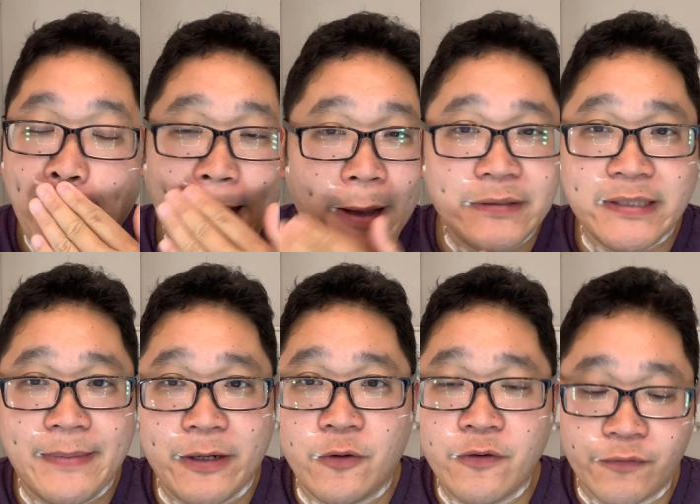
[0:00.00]
I would say
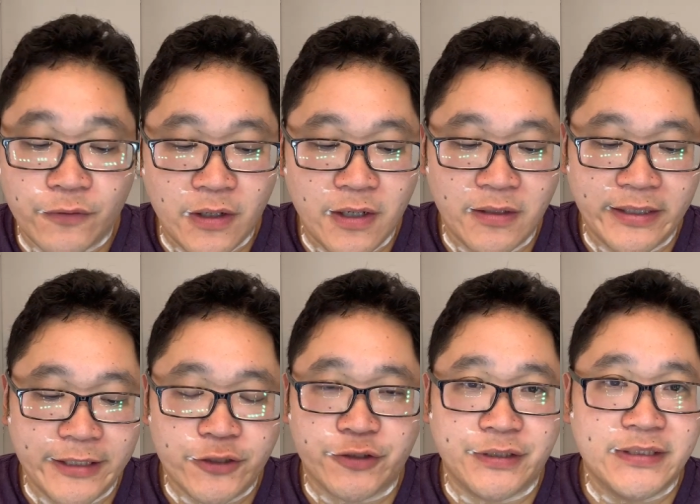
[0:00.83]
my overall
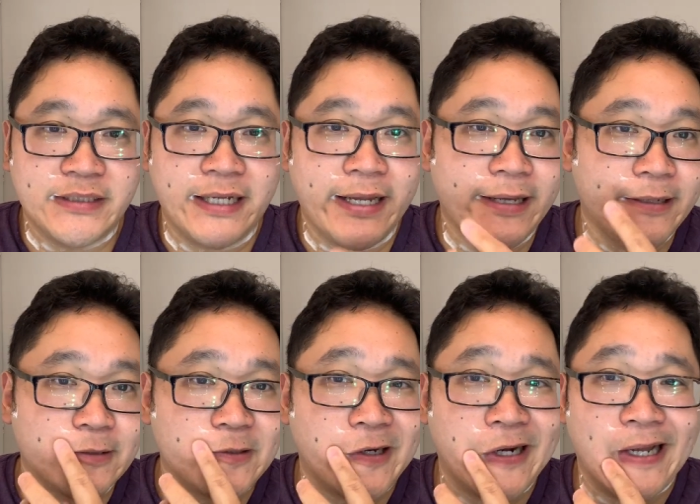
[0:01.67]
interest in
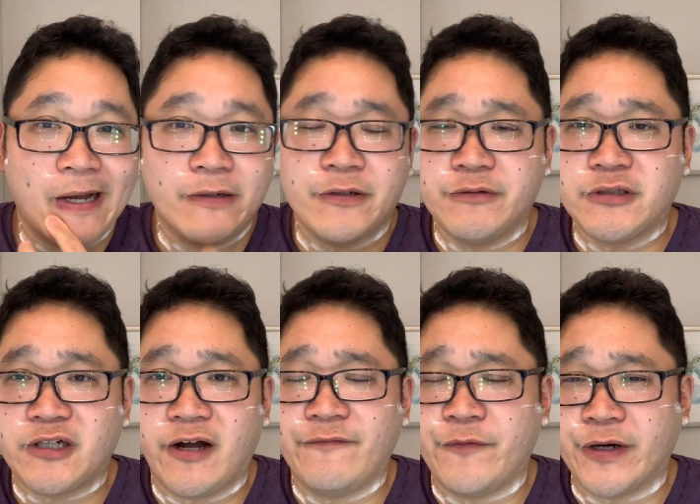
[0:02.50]
trying out new
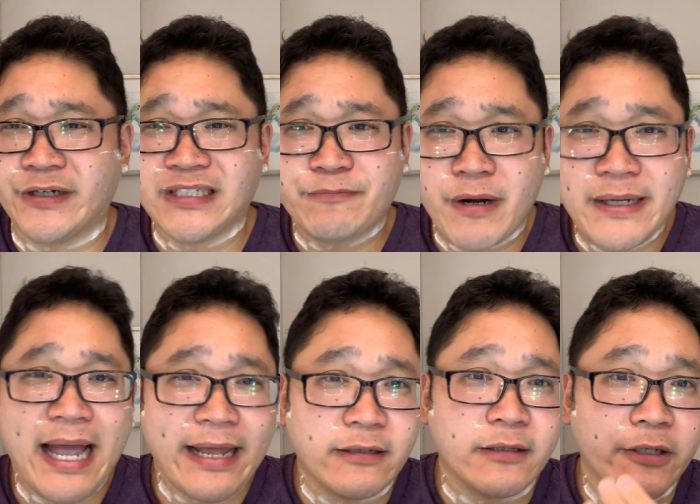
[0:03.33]
software is probably
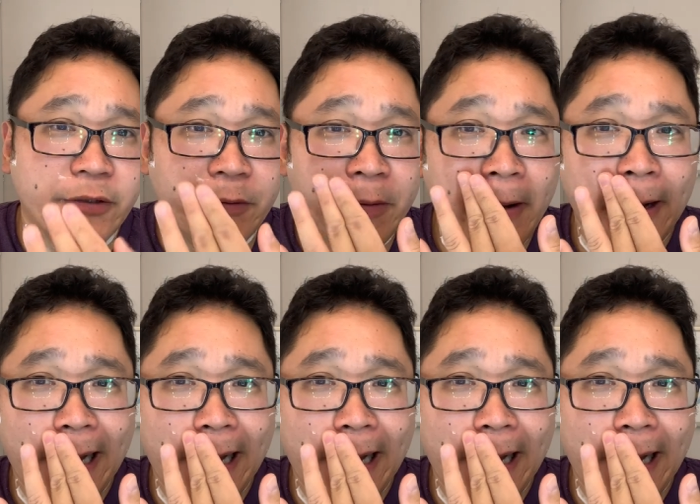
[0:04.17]
at a low.